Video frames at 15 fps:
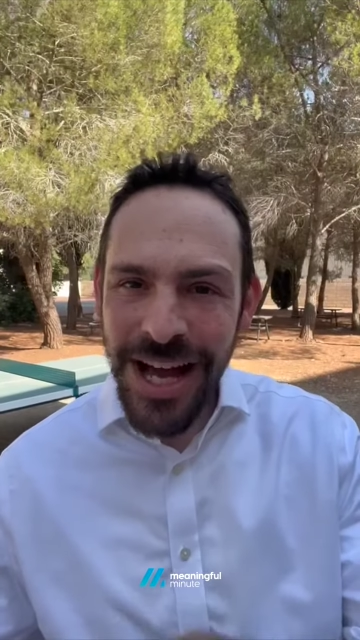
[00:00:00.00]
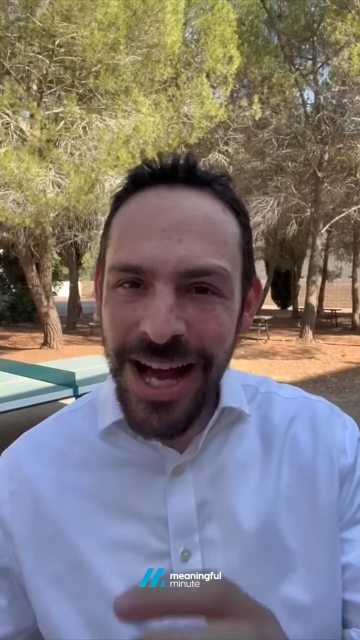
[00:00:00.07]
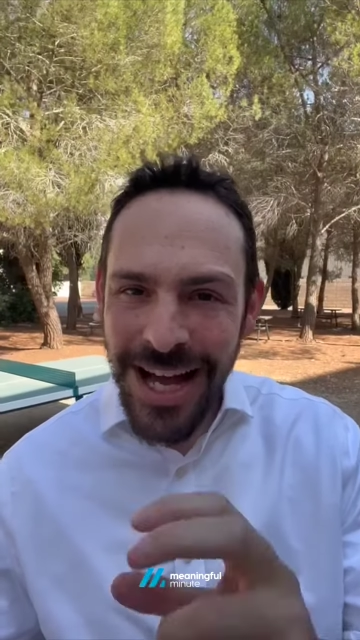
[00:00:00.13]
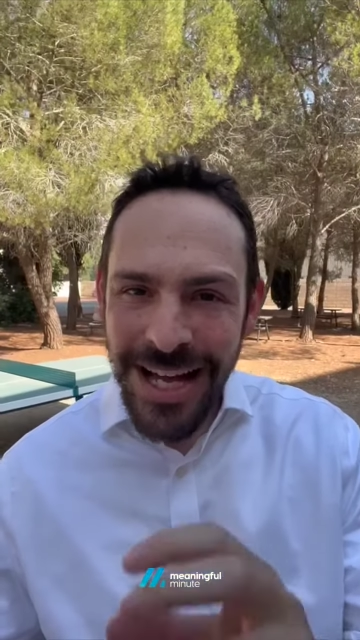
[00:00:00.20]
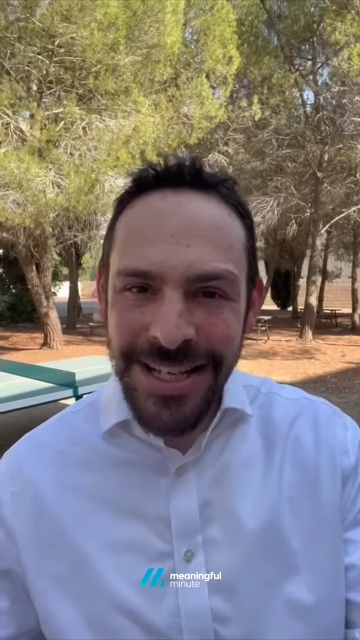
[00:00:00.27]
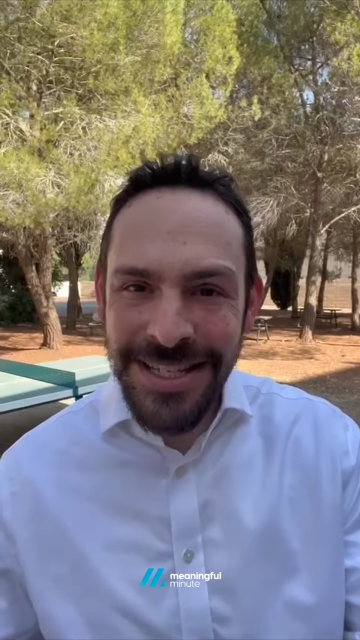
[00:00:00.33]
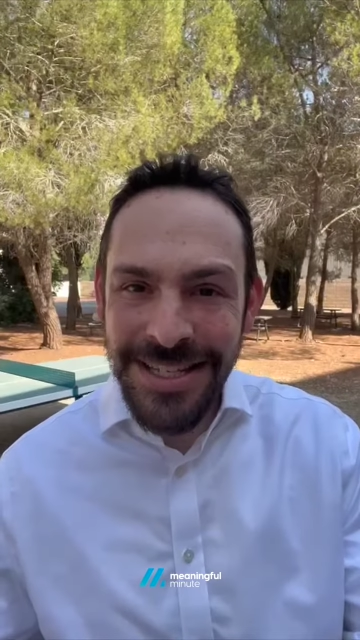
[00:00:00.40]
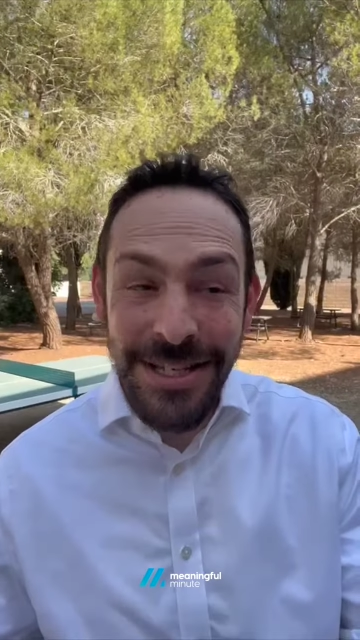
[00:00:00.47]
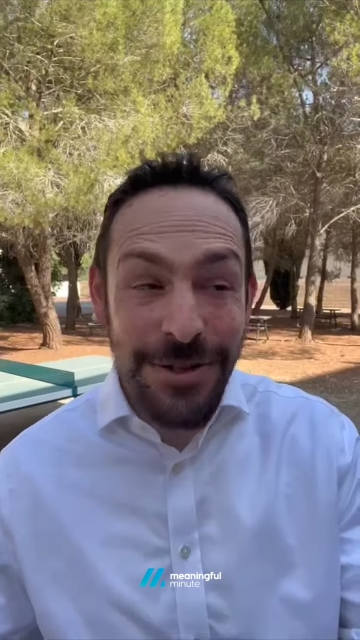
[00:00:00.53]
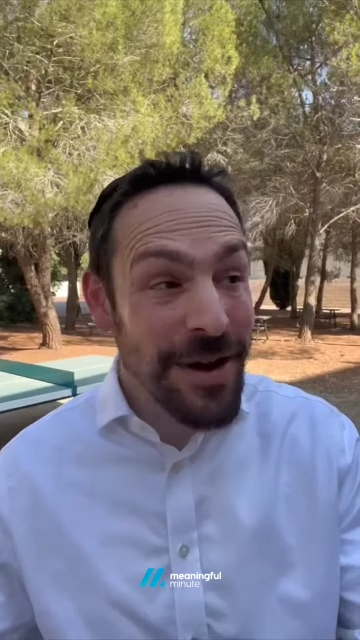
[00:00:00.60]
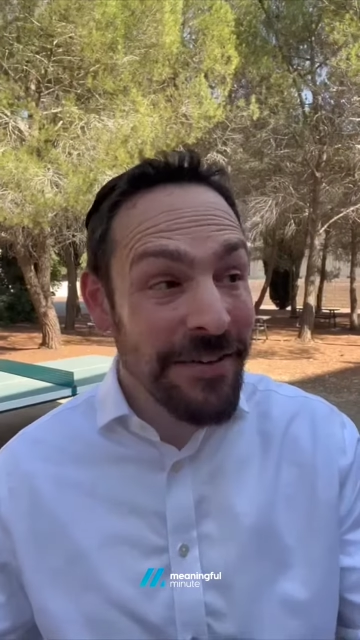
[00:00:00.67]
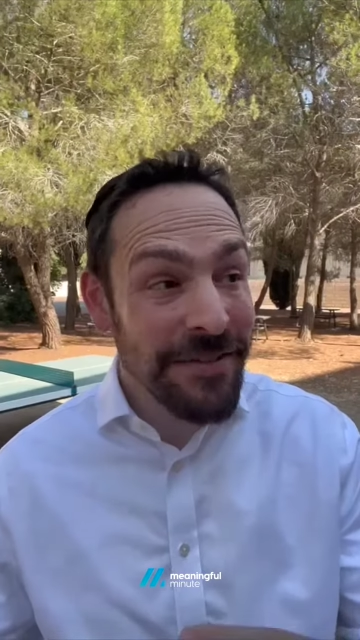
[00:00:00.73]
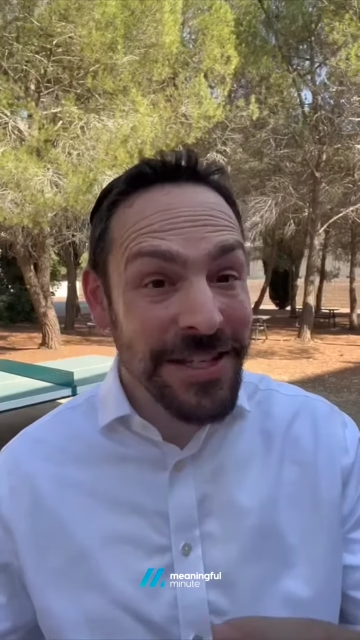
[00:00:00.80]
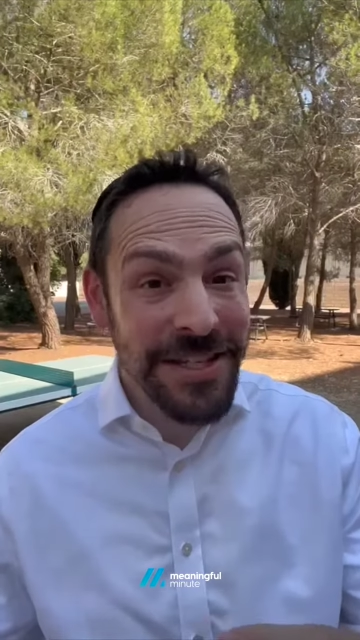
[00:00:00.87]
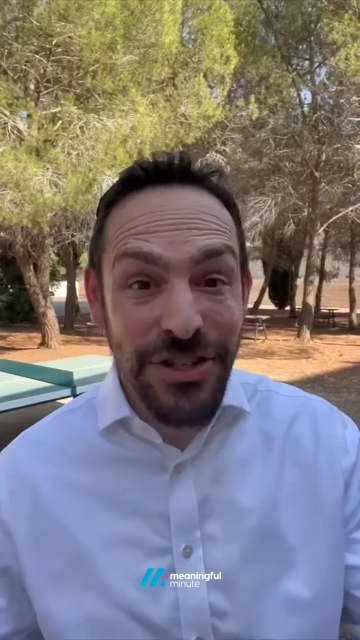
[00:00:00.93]
honesty, you
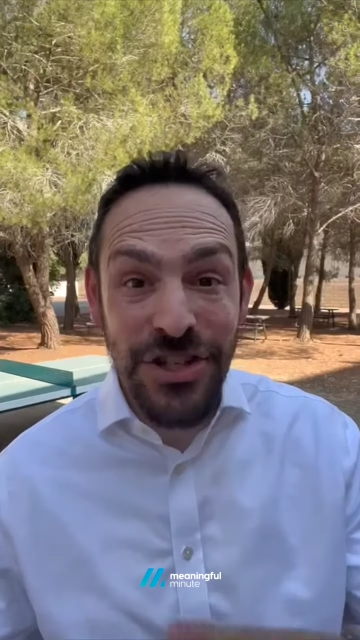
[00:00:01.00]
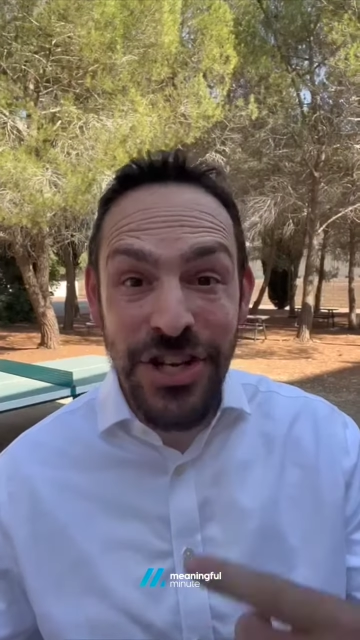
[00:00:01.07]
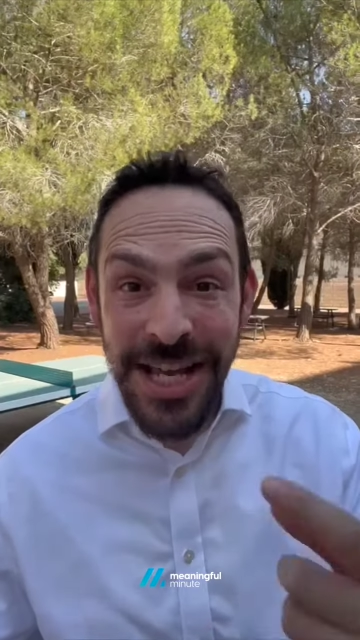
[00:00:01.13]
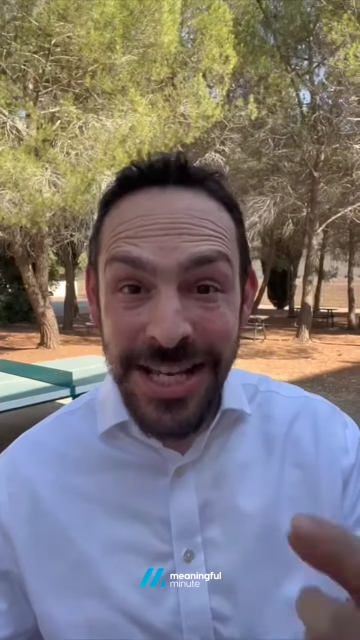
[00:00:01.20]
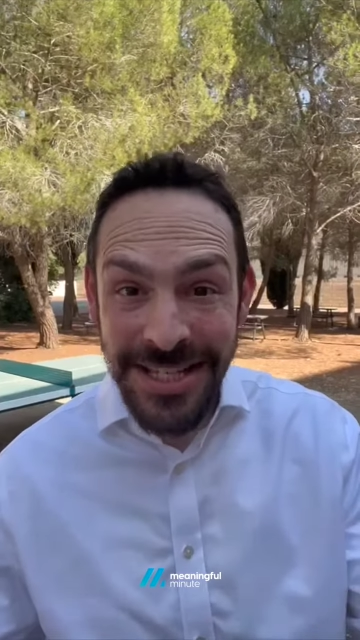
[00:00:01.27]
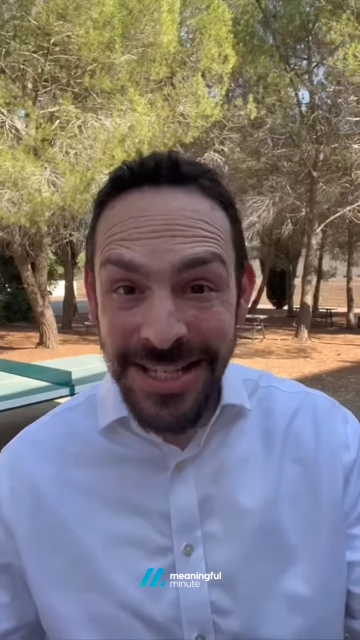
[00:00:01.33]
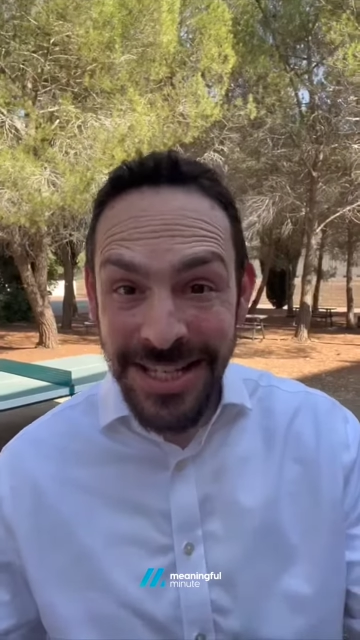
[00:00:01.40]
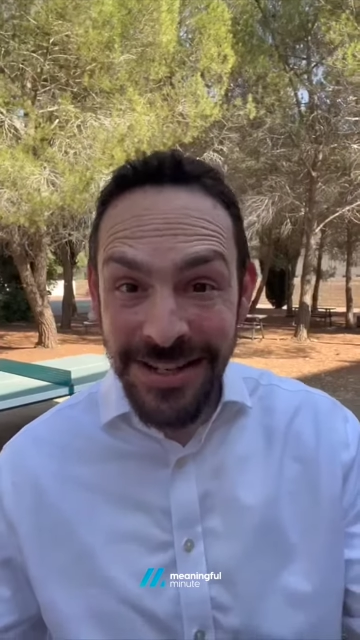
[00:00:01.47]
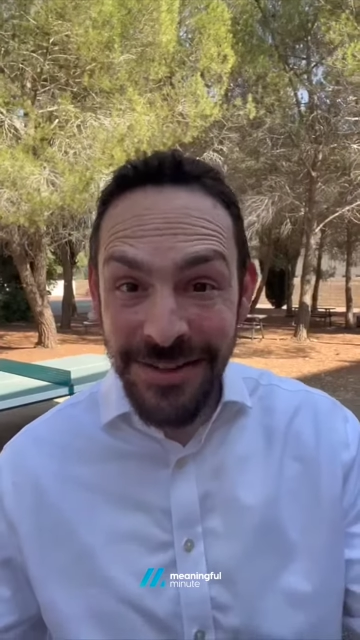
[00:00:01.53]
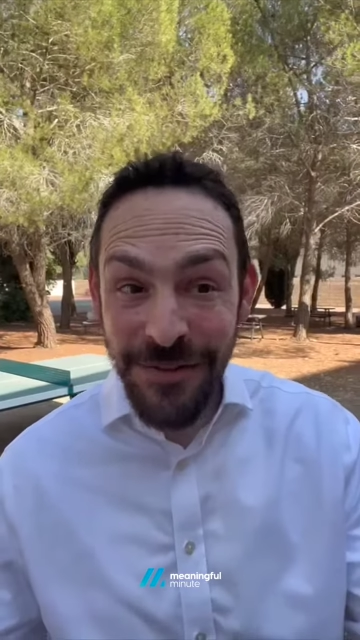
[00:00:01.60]
have to chase it.